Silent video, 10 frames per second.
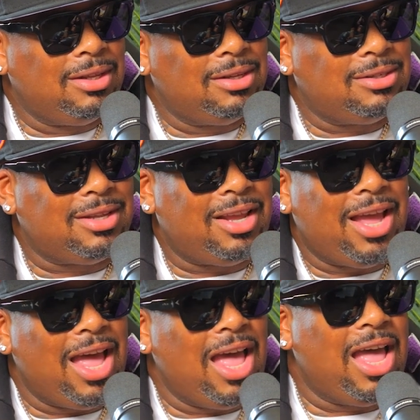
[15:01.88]

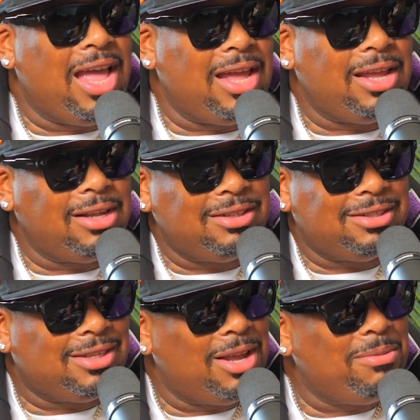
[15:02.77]
saying, "All right,
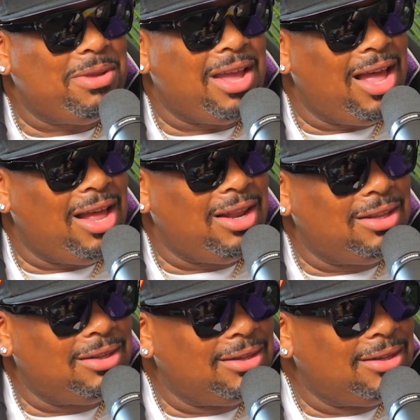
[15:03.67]
Tammie
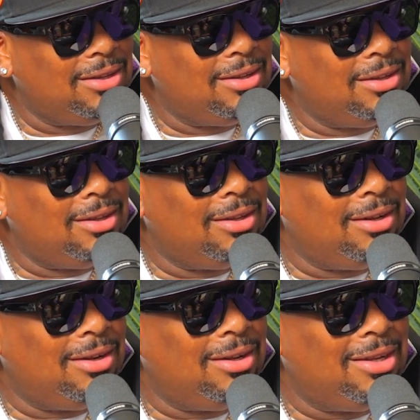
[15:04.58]
Holland,
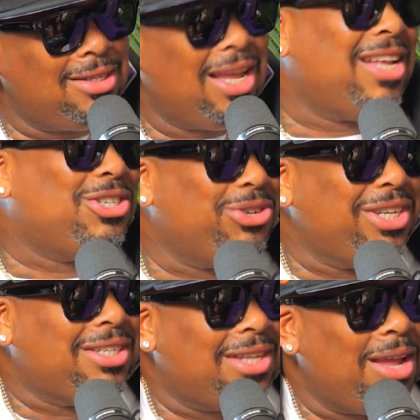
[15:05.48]
let's have
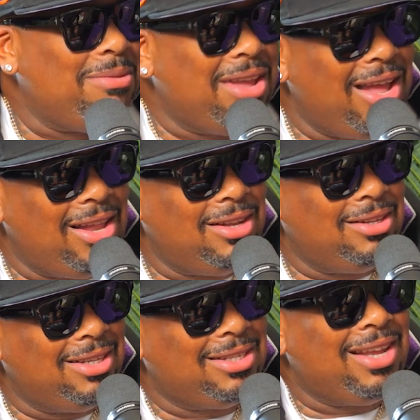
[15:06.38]
drinks, Tammie
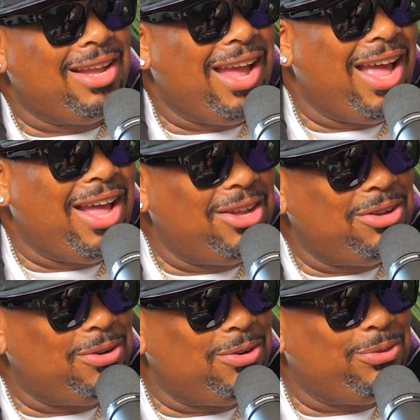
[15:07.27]
Holland. Let's hang out."
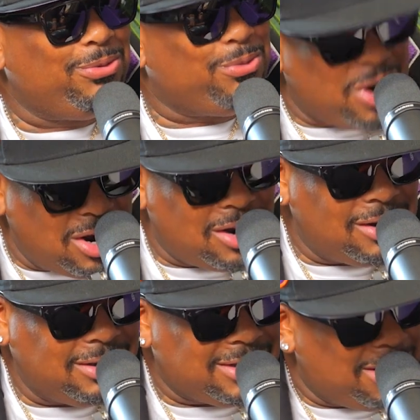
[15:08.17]

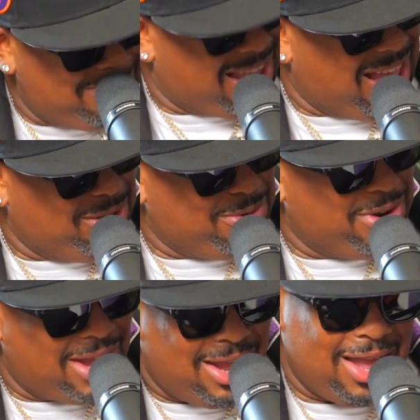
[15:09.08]
Word, Tammie Holland
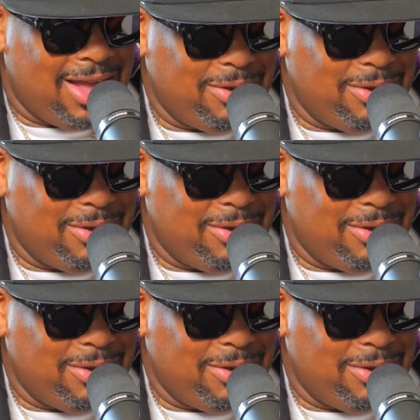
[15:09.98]
want to hang out?